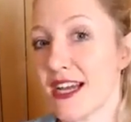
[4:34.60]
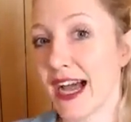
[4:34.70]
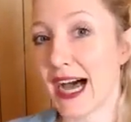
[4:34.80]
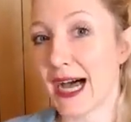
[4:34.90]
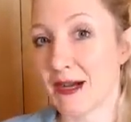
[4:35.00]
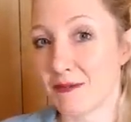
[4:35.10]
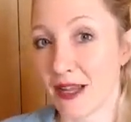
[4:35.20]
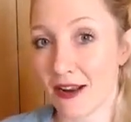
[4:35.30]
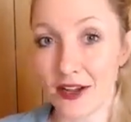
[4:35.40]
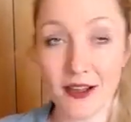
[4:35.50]
And
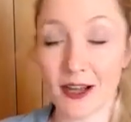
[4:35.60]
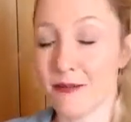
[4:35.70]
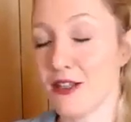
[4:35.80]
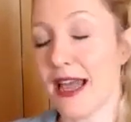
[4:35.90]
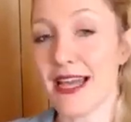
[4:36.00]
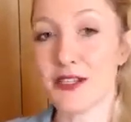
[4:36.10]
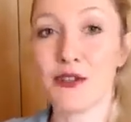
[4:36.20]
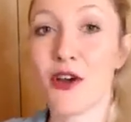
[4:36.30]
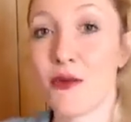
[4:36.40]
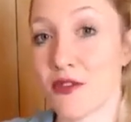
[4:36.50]
I can't, as you
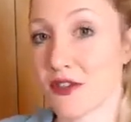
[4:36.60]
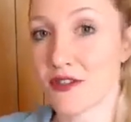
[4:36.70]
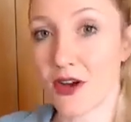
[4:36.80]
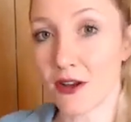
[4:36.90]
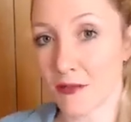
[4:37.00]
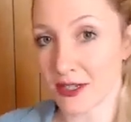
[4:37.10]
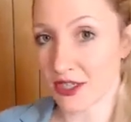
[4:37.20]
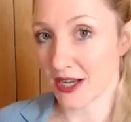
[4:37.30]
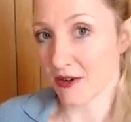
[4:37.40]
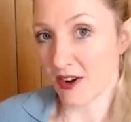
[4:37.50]
know with the style on my
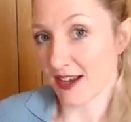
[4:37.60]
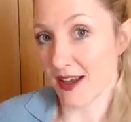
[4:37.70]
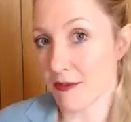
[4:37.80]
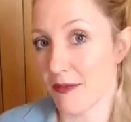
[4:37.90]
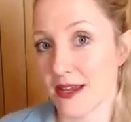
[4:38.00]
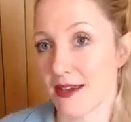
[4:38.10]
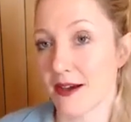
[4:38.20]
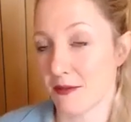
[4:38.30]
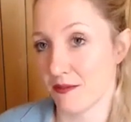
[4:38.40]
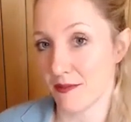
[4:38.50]
channel, I can't make
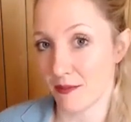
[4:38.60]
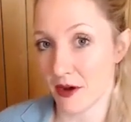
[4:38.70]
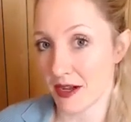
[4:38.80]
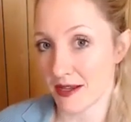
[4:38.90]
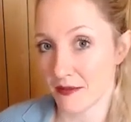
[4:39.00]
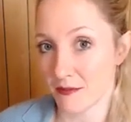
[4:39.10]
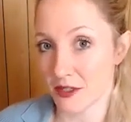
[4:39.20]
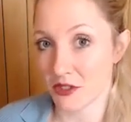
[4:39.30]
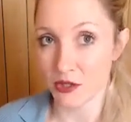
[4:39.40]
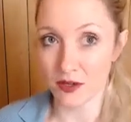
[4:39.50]
up my
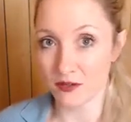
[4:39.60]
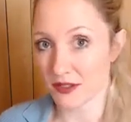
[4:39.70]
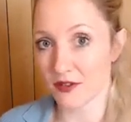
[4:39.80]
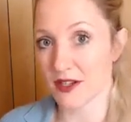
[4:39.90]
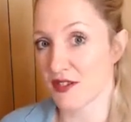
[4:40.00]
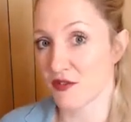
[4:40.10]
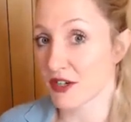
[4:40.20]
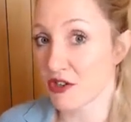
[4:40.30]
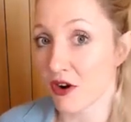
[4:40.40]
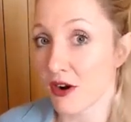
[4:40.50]
intuitive insights if I
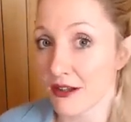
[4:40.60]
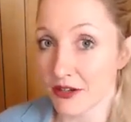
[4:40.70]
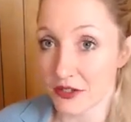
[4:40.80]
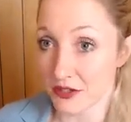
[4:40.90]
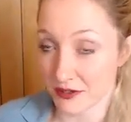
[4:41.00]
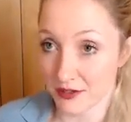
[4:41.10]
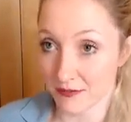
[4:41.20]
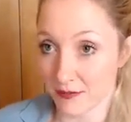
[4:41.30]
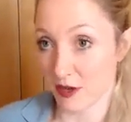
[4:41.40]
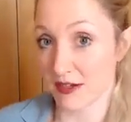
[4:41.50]
tried.
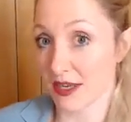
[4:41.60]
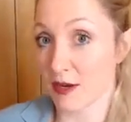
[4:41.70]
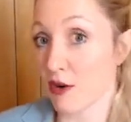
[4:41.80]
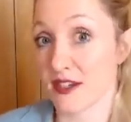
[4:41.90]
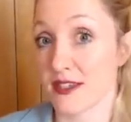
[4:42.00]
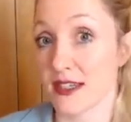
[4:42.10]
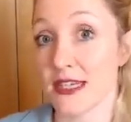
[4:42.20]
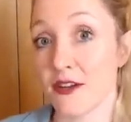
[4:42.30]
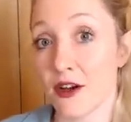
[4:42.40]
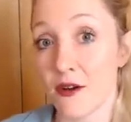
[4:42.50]
I see what I see,
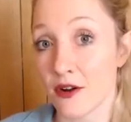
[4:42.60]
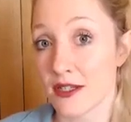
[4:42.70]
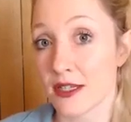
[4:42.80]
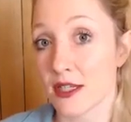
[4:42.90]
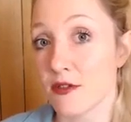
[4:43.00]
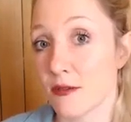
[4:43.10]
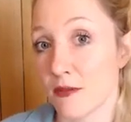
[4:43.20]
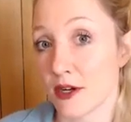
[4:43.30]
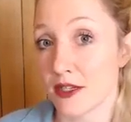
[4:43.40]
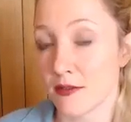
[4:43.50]
you know, and I deliver
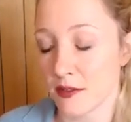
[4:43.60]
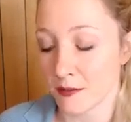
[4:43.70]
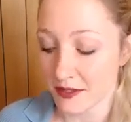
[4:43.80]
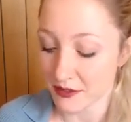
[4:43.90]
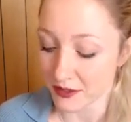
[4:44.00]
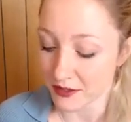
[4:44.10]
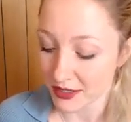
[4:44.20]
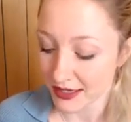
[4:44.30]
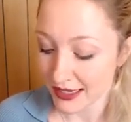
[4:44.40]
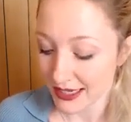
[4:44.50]
the message.
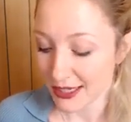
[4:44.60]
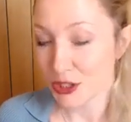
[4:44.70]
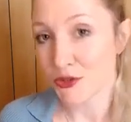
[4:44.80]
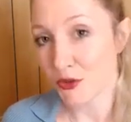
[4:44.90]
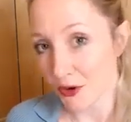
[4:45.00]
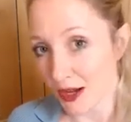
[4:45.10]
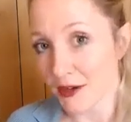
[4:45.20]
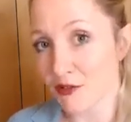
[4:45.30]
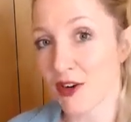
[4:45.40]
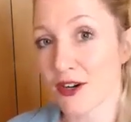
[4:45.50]
Sure
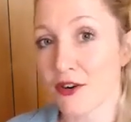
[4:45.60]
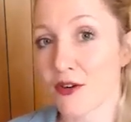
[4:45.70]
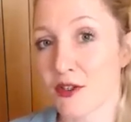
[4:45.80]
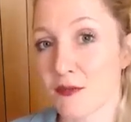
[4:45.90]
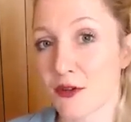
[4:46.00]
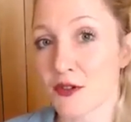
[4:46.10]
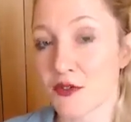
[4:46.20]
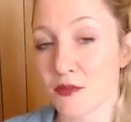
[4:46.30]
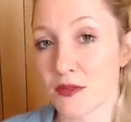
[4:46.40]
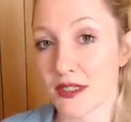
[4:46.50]
enough, I got a response
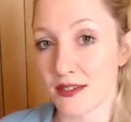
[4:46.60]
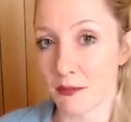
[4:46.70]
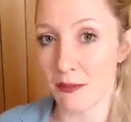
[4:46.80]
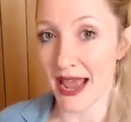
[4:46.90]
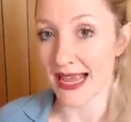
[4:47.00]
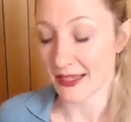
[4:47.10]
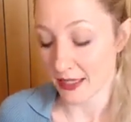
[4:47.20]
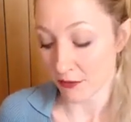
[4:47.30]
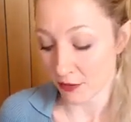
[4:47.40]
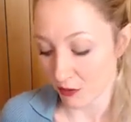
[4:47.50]
from this man,
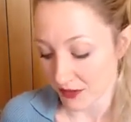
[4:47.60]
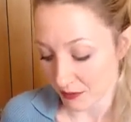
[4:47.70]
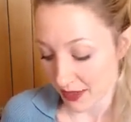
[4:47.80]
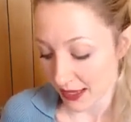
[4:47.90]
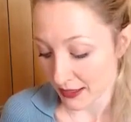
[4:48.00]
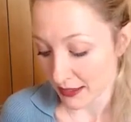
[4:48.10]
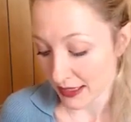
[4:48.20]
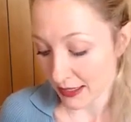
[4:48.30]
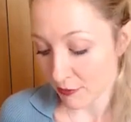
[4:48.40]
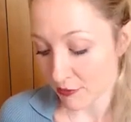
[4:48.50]
if it was a man.
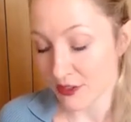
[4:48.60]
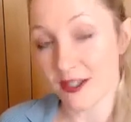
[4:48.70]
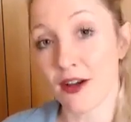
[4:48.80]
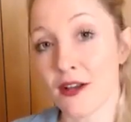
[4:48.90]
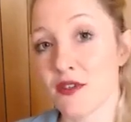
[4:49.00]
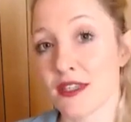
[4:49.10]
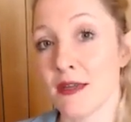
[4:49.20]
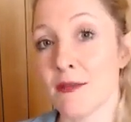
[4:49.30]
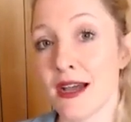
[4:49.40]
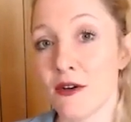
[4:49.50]
First line of his
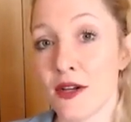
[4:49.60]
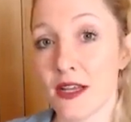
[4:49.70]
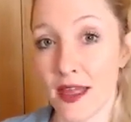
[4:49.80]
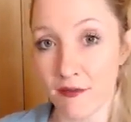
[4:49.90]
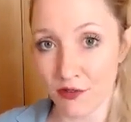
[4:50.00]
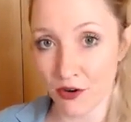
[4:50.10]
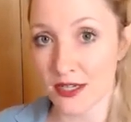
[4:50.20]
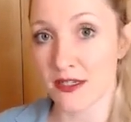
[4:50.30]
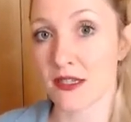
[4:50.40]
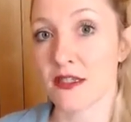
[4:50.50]
email in that very
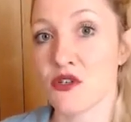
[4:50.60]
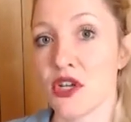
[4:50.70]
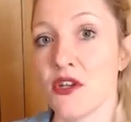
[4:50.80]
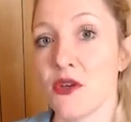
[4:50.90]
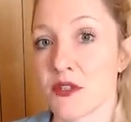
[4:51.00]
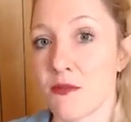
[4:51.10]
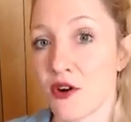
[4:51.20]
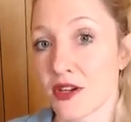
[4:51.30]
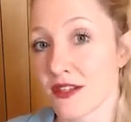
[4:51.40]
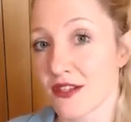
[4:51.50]
disingenuous
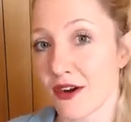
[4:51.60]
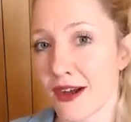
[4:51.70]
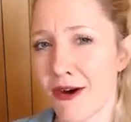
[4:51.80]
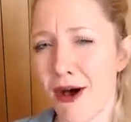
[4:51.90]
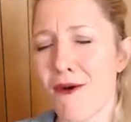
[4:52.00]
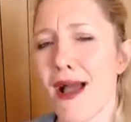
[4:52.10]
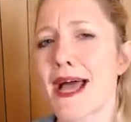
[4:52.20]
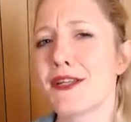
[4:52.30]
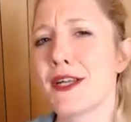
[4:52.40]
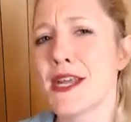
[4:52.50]
mocking style. Oh,
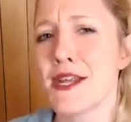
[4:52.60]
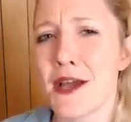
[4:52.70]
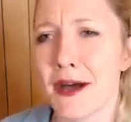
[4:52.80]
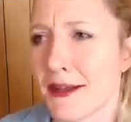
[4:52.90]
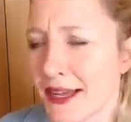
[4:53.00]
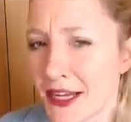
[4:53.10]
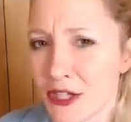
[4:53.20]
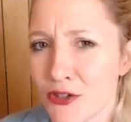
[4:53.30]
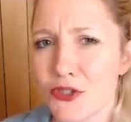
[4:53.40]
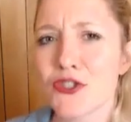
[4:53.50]
Adalina,
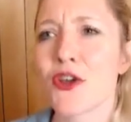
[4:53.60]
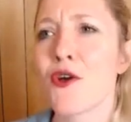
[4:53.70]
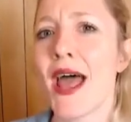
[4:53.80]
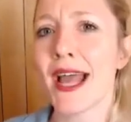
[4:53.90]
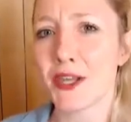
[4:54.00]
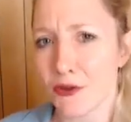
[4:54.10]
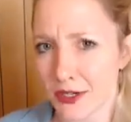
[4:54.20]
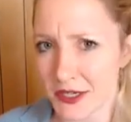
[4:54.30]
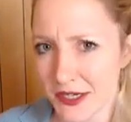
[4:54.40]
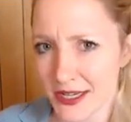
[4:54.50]
you're so accurate.